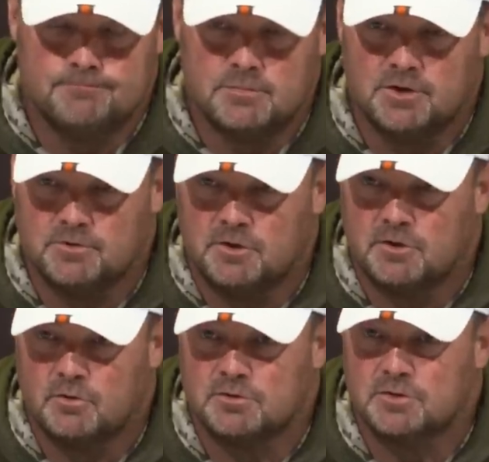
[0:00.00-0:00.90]
you know, during
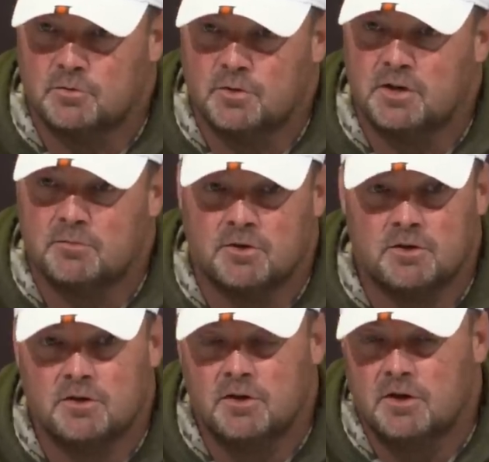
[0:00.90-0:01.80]
the course of the week. But
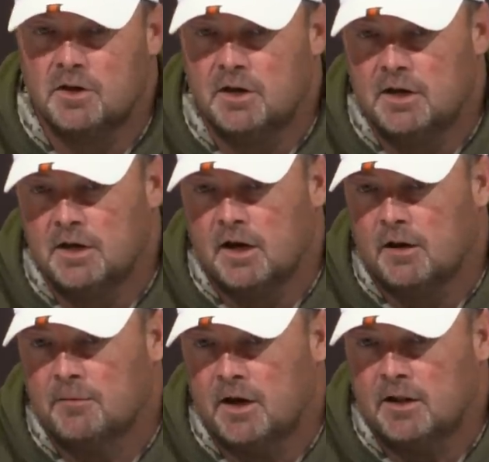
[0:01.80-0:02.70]
yeah,
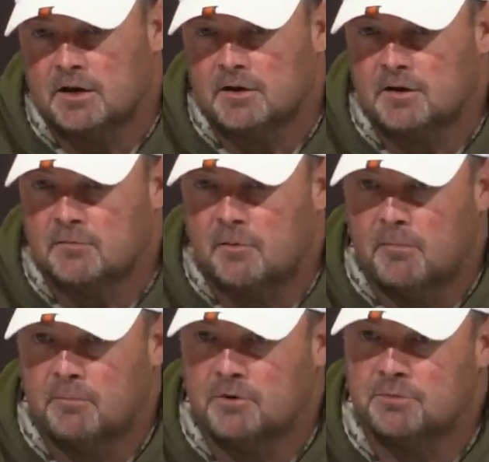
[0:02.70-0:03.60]
I mean, I like to think my
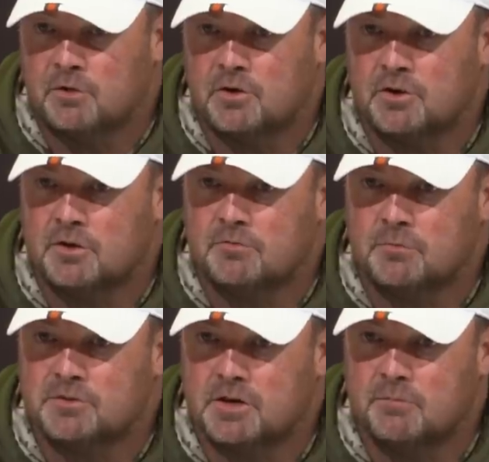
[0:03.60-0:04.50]
memory's pretty good
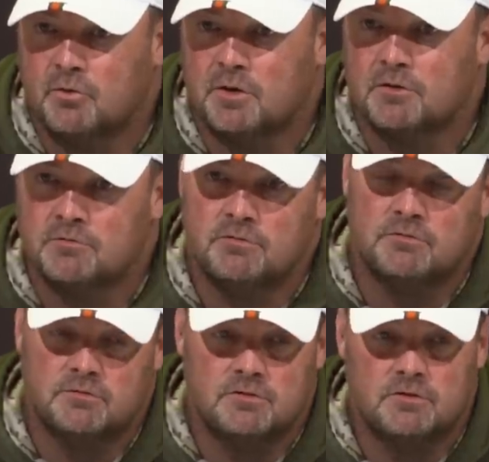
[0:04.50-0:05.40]
from the standpoint
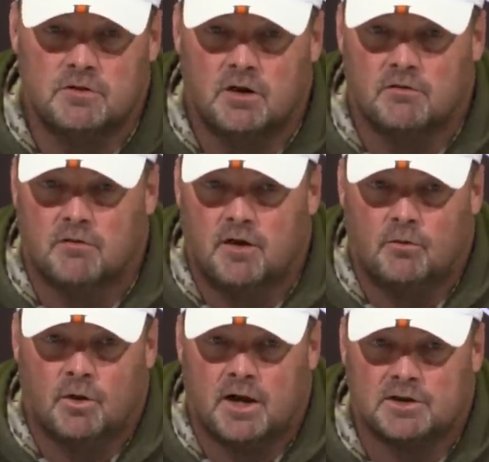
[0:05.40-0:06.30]
of
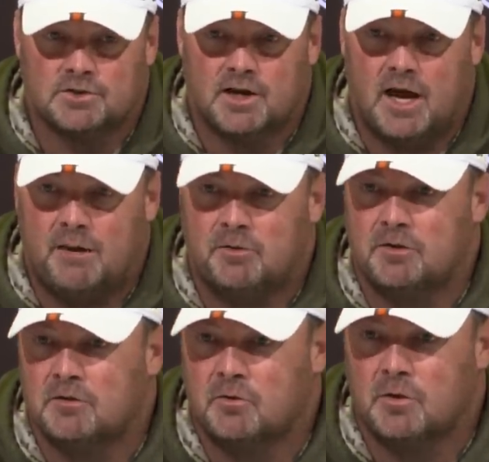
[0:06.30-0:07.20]
what actually
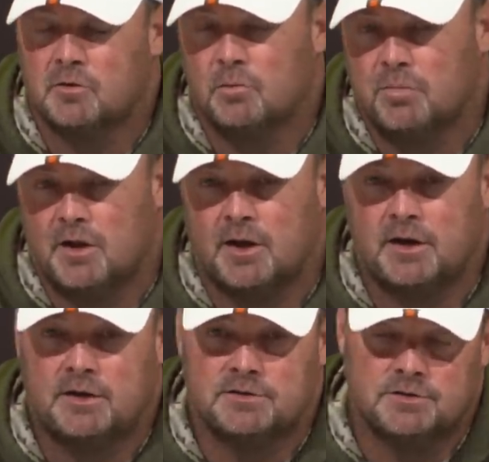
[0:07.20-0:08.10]
happened, critical
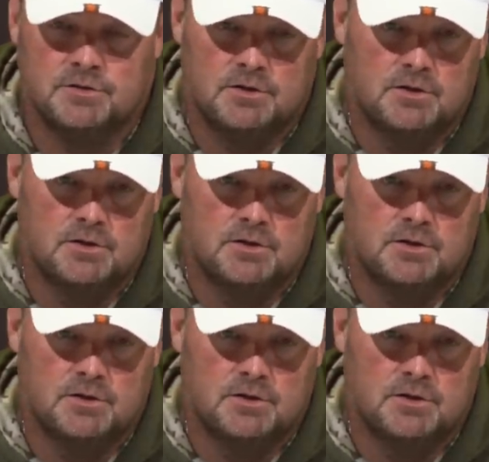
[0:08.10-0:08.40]
plays,